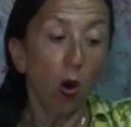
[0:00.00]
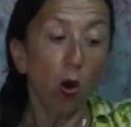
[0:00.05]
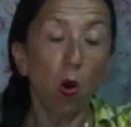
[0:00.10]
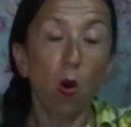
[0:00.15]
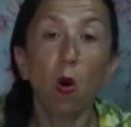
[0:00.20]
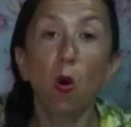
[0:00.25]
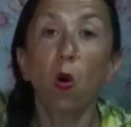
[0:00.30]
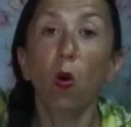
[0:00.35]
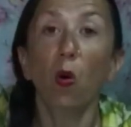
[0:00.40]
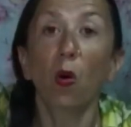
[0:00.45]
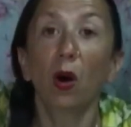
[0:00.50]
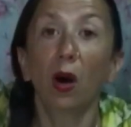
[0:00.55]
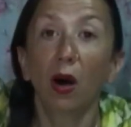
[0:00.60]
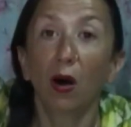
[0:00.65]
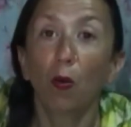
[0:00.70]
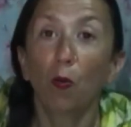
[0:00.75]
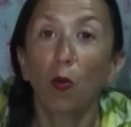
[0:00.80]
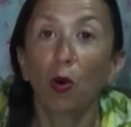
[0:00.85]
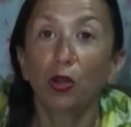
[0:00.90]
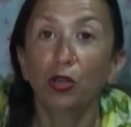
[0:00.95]
Or
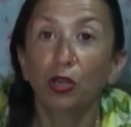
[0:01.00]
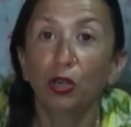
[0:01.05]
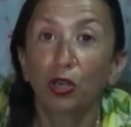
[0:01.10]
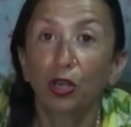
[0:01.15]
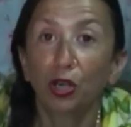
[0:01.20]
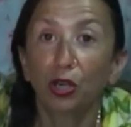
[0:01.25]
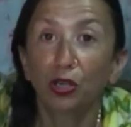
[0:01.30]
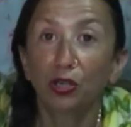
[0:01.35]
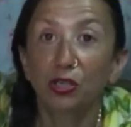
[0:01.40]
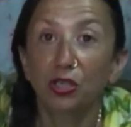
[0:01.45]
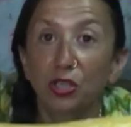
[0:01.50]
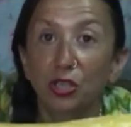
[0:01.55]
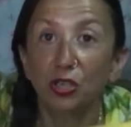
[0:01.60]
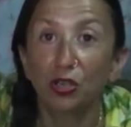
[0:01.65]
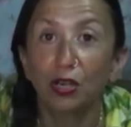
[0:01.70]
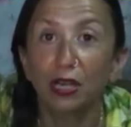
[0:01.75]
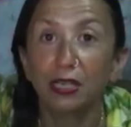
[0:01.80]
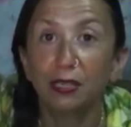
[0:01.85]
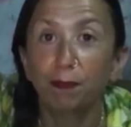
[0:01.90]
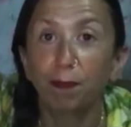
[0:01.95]
what you could do
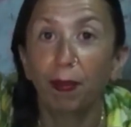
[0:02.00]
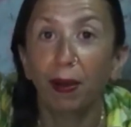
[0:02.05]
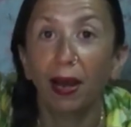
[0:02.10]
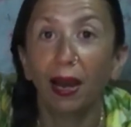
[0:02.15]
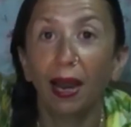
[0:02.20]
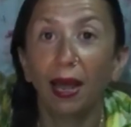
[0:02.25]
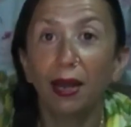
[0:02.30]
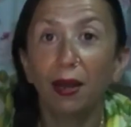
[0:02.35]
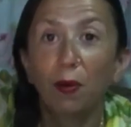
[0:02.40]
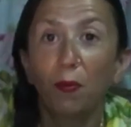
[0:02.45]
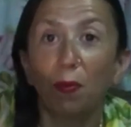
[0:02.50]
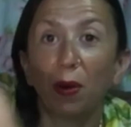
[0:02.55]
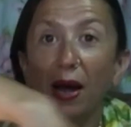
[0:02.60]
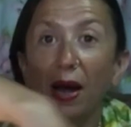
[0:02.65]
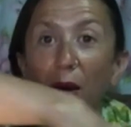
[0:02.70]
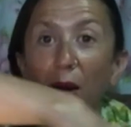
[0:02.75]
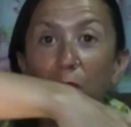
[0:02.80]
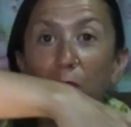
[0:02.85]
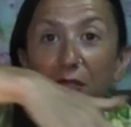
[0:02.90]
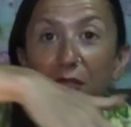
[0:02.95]
is play
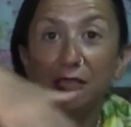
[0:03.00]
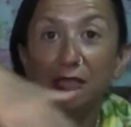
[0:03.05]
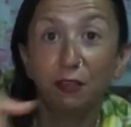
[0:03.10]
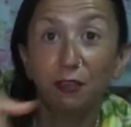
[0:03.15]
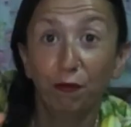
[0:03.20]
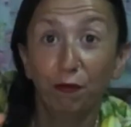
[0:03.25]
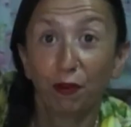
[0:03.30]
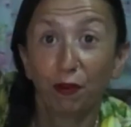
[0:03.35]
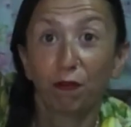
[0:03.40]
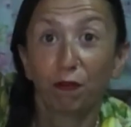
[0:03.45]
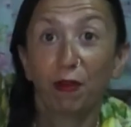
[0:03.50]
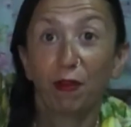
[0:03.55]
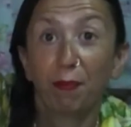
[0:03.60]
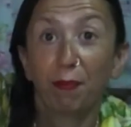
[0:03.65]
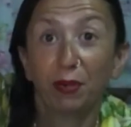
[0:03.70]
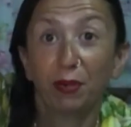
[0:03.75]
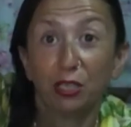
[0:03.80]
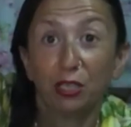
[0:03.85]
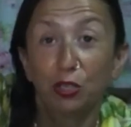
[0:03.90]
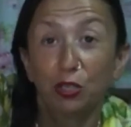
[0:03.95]
around with different
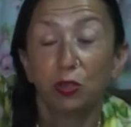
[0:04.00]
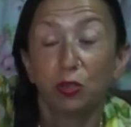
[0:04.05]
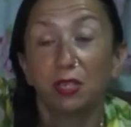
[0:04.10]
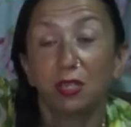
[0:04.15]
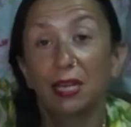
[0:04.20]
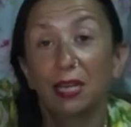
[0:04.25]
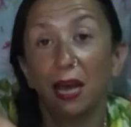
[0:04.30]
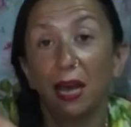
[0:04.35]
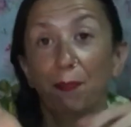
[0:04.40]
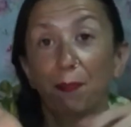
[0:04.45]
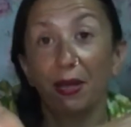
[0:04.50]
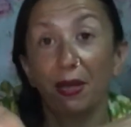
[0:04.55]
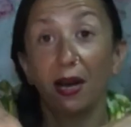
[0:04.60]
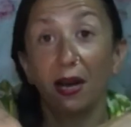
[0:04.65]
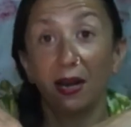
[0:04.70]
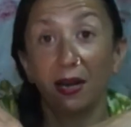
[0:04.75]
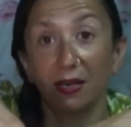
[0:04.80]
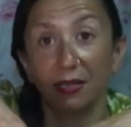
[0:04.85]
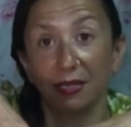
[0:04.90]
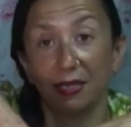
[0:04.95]
fabrics. You could get a bit
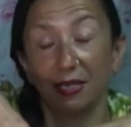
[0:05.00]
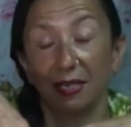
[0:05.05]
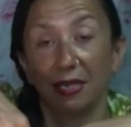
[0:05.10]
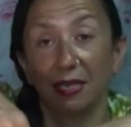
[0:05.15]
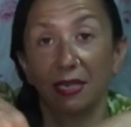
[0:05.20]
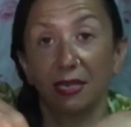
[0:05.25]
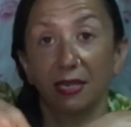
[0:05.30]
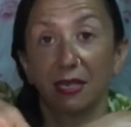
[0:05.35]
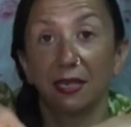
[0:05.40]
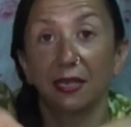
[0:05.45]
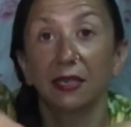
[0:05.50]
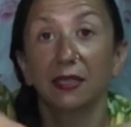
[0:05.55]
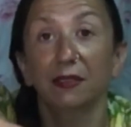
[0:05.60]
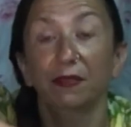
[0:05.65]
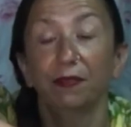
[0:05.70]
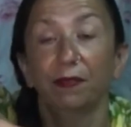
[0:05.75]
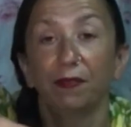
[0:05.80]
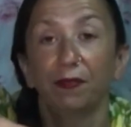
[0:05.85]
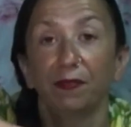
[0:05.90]
arty here.